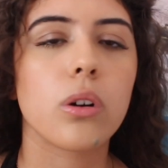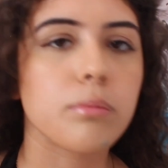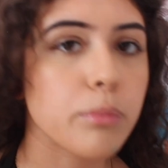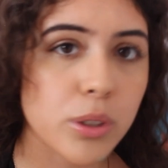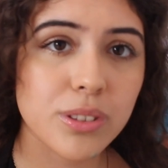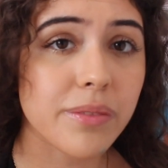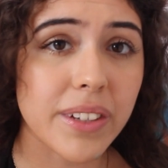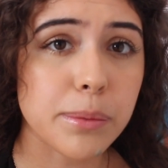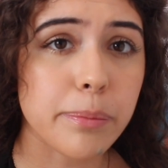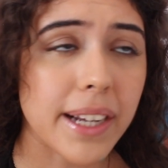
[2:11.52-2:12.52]
Most
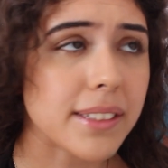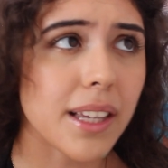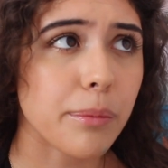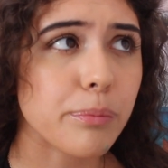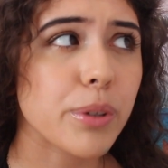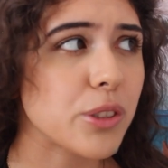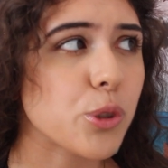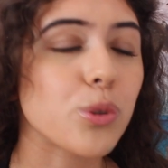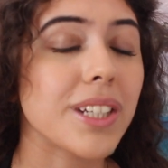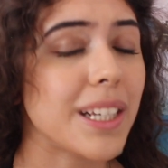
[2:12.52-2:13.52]
investment banks, I'm pretty
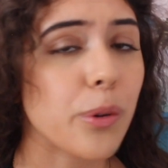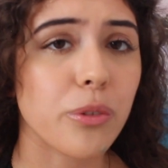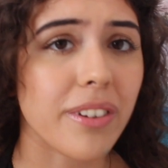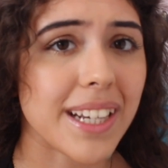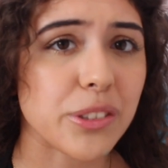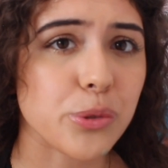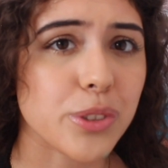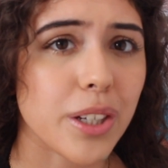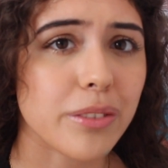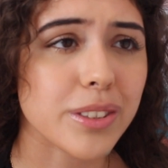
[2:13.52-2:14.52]
sure nearly all financial
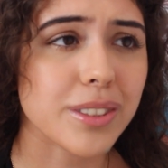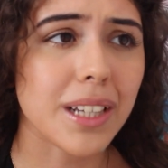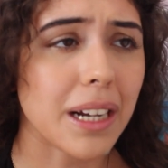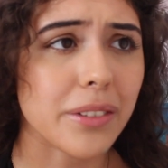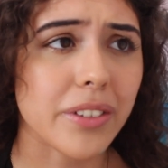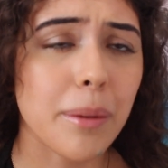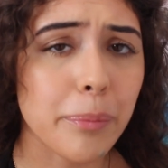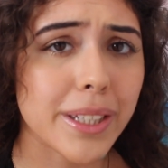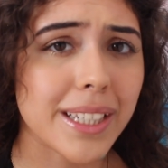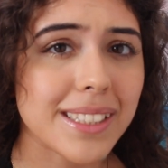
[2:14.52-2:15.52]
service kind of
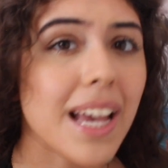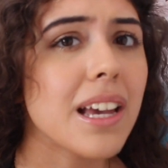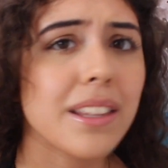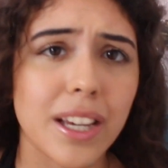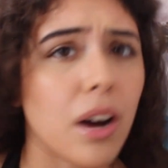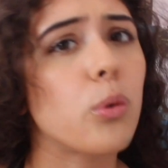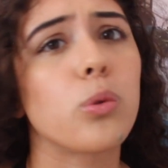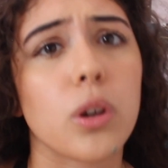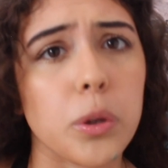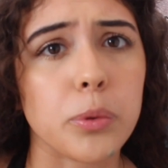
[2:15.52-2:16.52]
companies, they are all
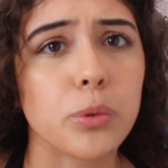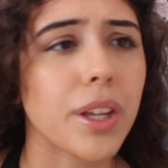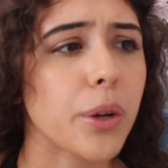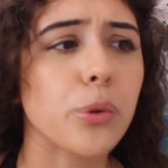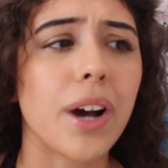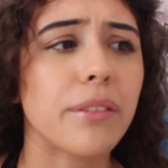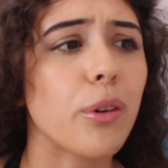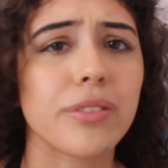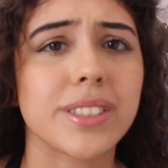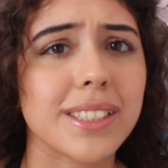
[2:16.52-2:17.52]
global. They all have
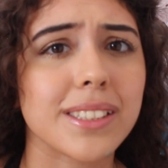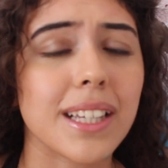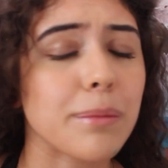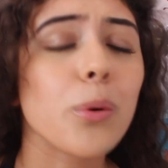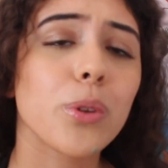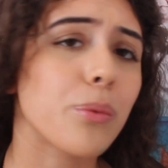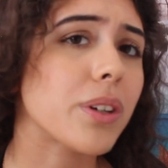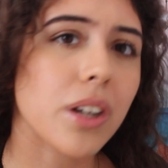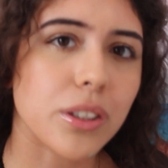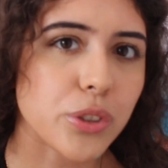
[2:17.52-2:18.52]
offices in more than one
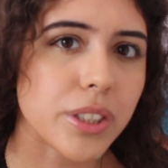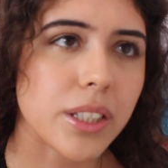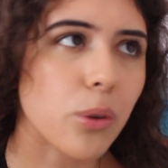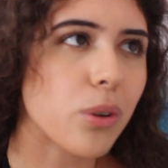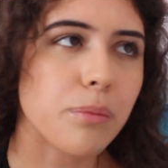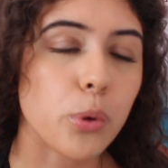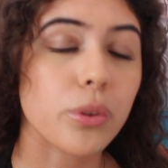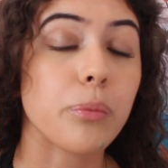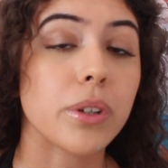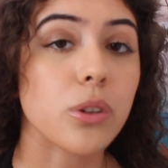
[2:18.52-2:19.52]
country or in more
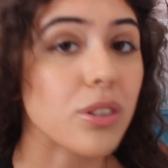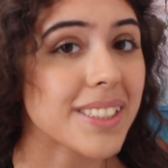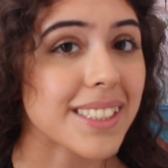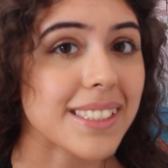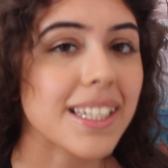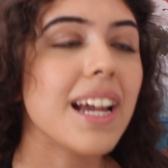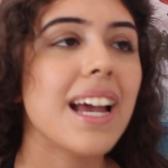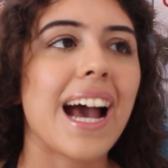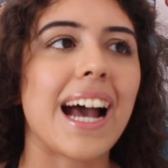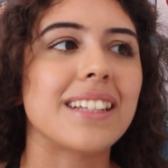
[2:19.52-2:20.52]
than one continent,
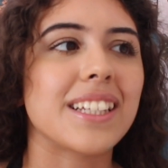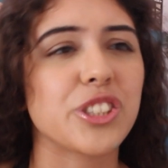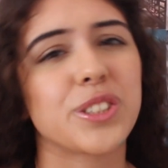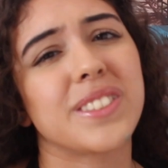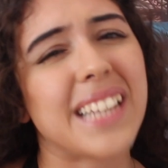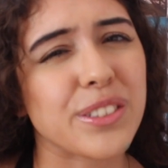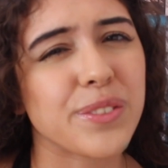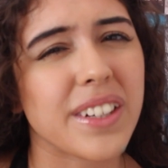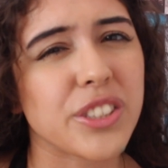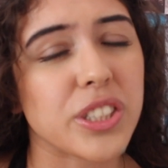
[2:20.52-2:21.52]
and that just sounds
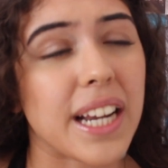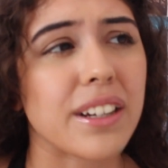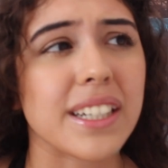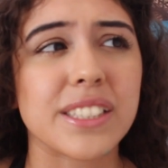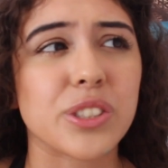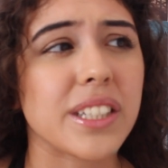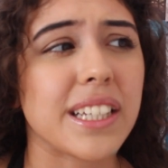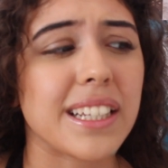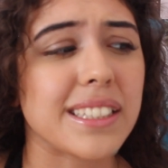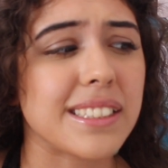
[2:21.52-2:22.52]
very generic,
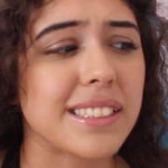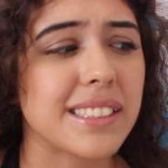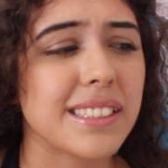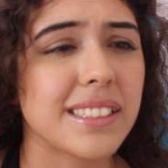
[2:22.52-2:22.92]
and